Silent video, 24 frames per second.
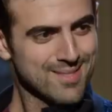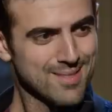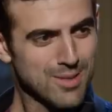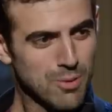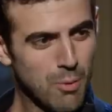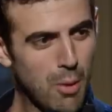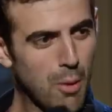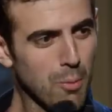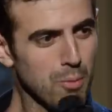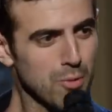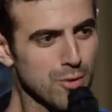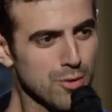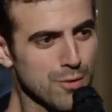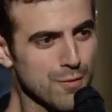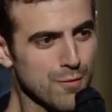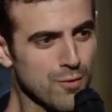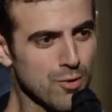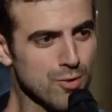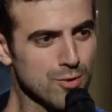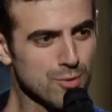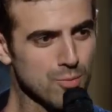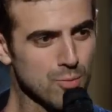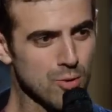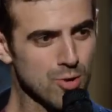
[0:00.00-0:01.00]
What were his
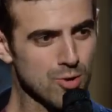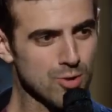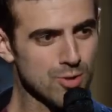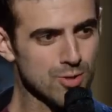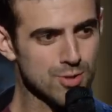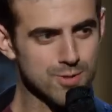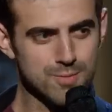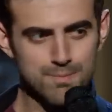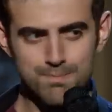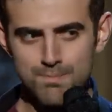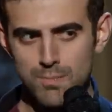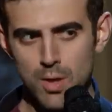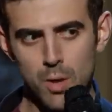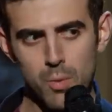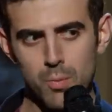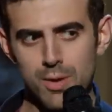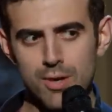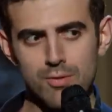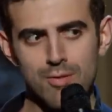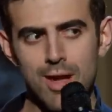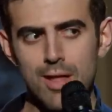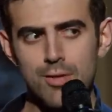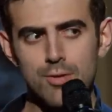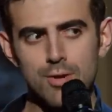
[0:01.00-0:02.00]
first words?
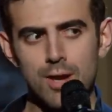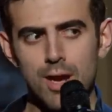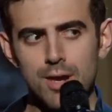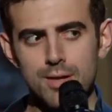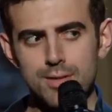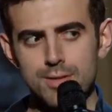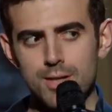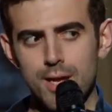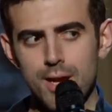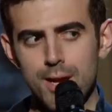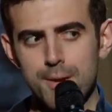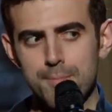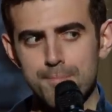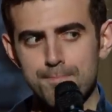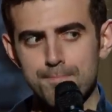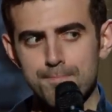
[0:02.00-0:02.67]
We'd rather not say.